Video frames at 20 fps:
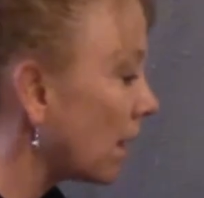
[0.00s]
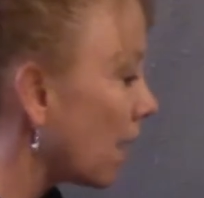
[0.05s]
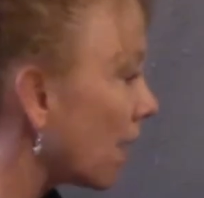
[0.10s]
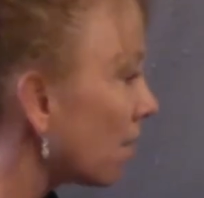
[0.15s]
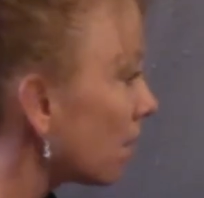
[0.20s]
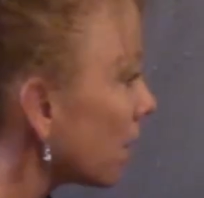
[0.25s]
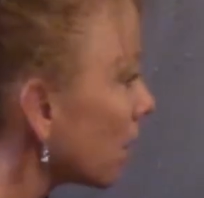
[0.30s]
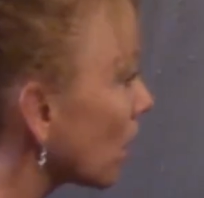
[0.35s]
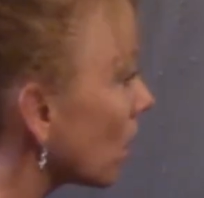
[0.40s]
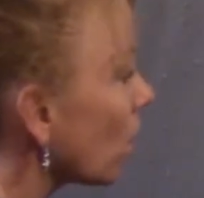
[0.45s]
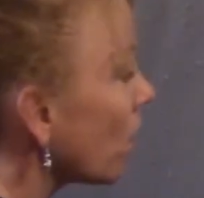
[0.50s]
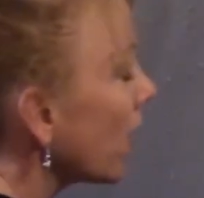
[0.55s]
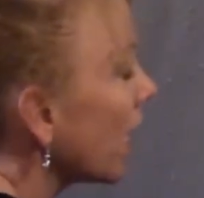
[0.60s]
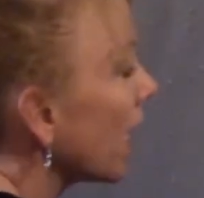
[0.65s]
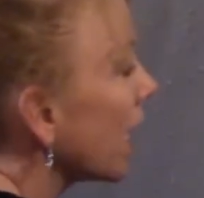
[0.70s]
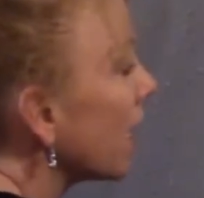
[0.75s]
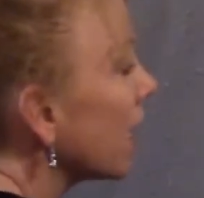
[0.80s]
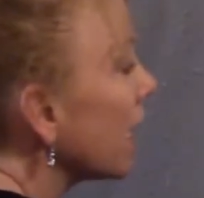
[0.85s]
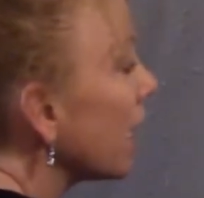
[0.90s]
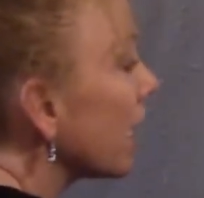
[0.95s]
I'm going to go
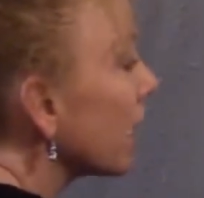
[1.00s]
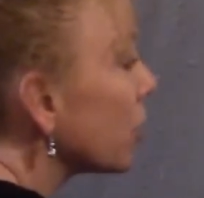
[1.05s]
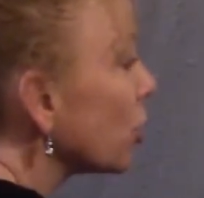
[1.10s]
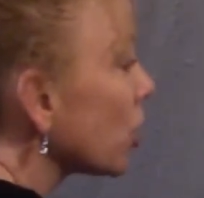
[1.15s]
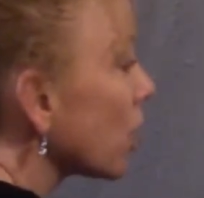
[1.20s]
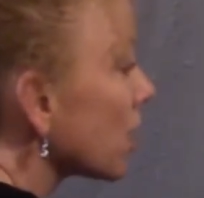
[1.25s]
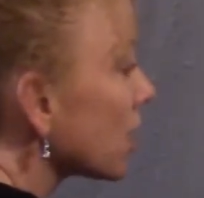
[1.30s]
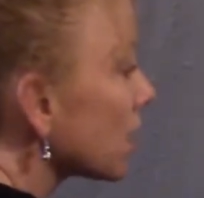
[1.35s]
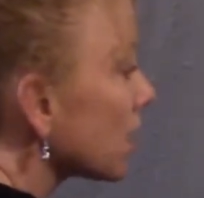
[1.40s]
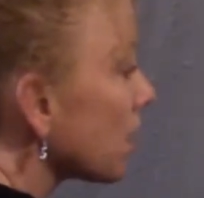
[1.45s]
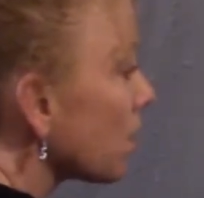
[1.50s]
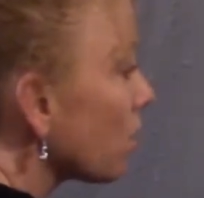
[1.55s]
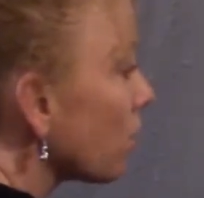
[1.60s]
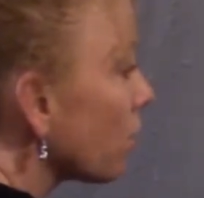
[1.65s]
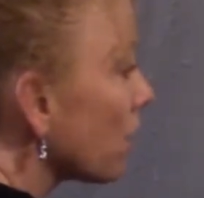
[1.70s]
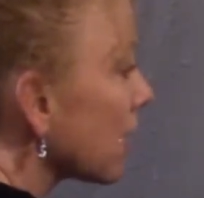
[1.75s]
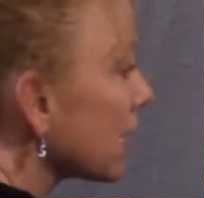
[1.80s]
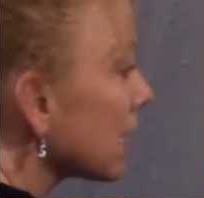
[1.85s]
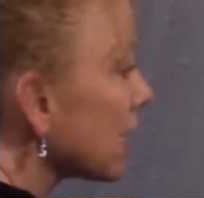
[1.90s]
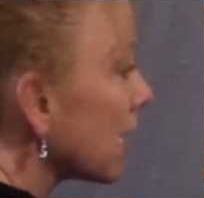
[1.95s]
ahead and just
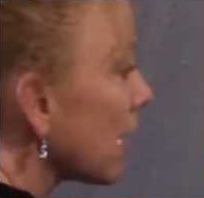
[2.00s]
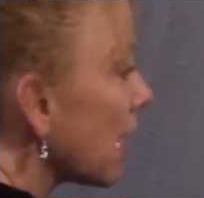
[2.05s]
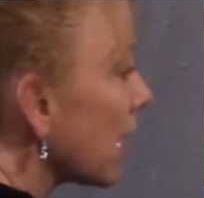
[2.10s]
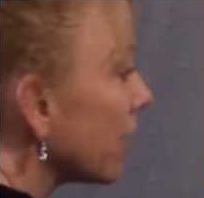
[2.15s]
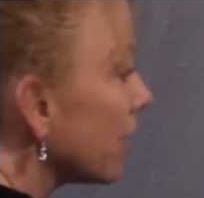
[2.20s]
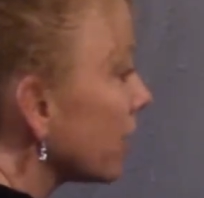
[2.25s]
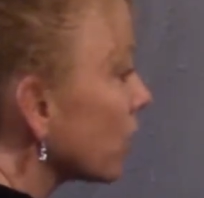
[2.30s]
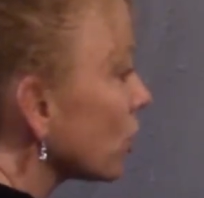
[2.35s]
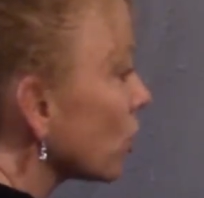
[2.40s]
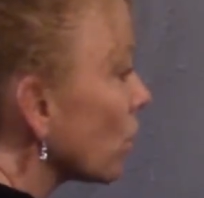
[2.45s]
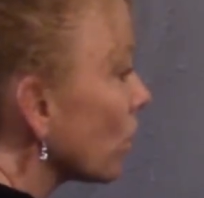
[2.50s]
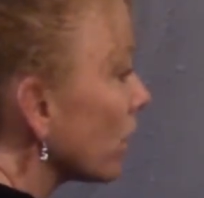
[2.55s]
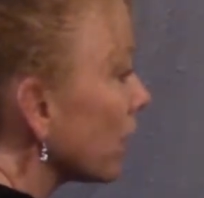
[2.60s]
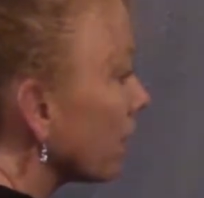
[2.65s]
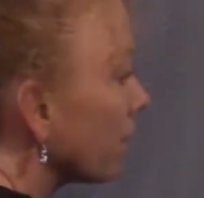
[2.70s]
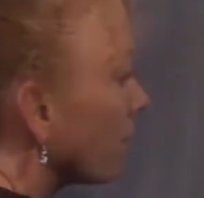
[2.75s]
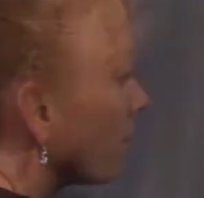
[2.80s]
press it on here totally